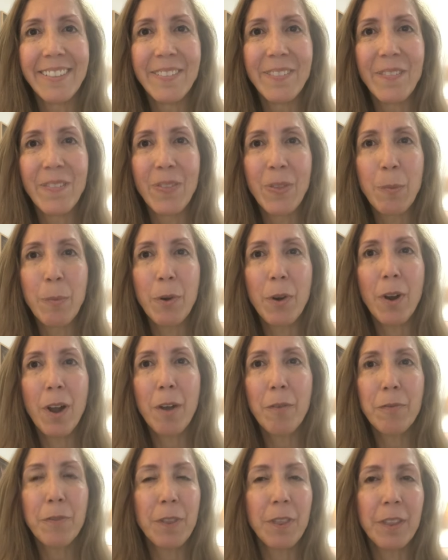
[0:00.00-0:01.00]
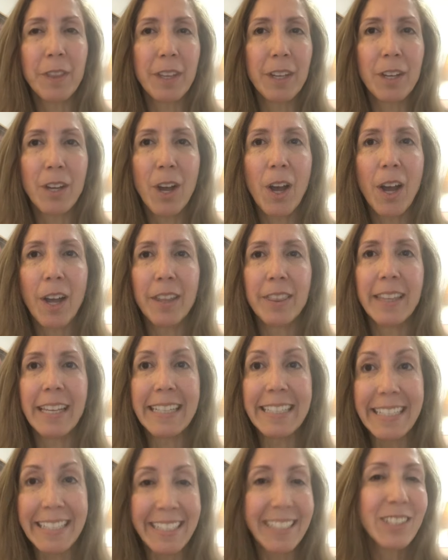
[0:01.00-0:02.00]
more often than not, they
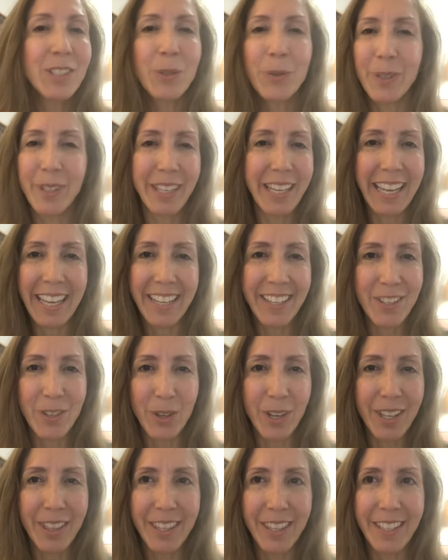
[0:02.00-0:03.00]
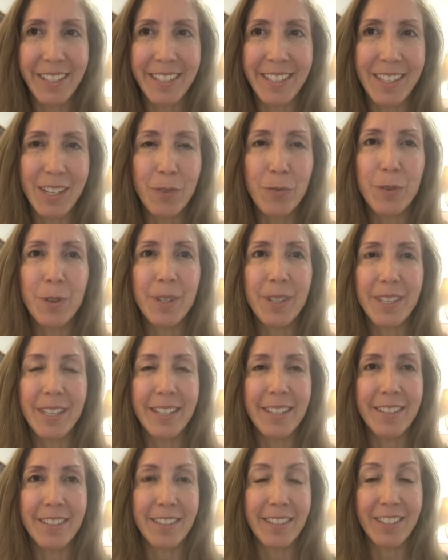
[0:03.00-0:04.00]
need to engage in these
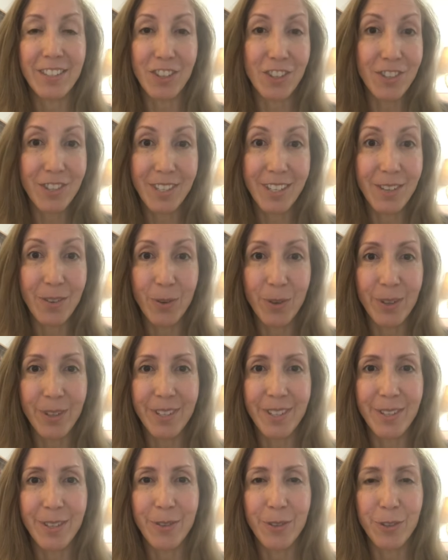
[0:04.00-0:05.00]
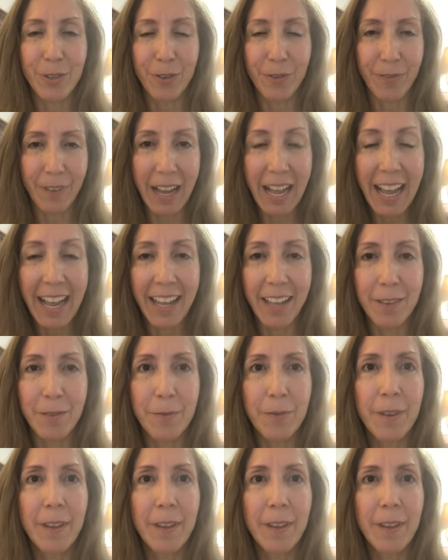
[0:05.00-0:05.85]
differences just in order to survive.